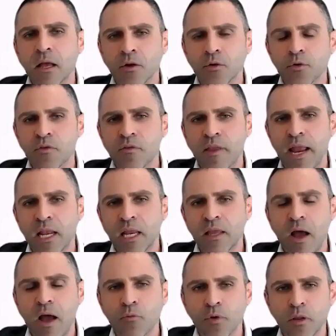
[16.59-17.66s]
understanding of
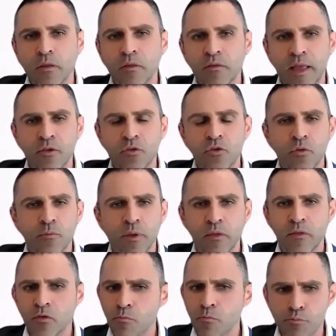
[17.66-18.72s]
how real estate should be,
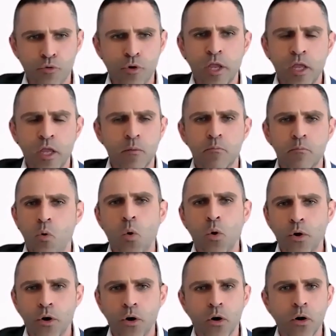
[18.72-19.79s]
this brick and
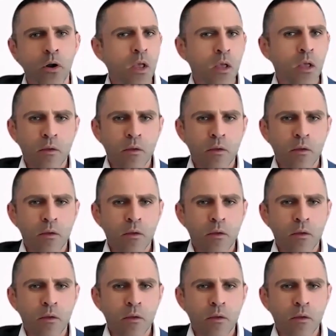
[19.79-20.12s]
mortar